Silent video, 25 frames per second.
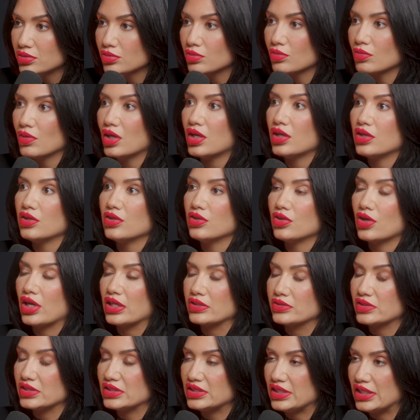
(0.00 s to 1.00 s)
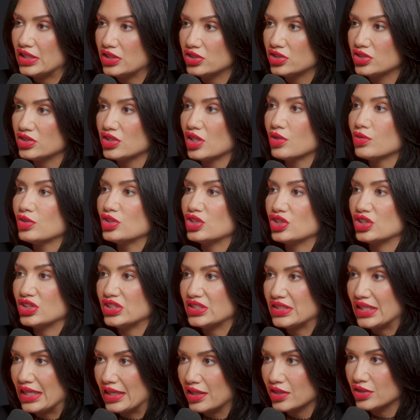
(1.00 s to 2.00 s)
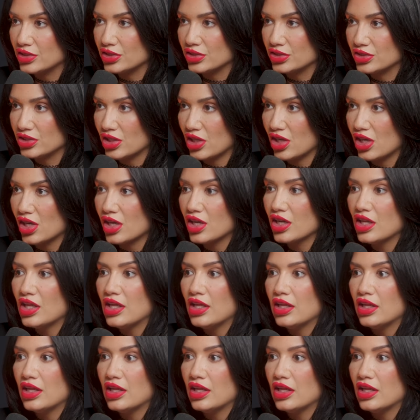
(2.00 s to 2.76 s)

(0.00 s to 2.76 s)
what your expectations are, what your standards are,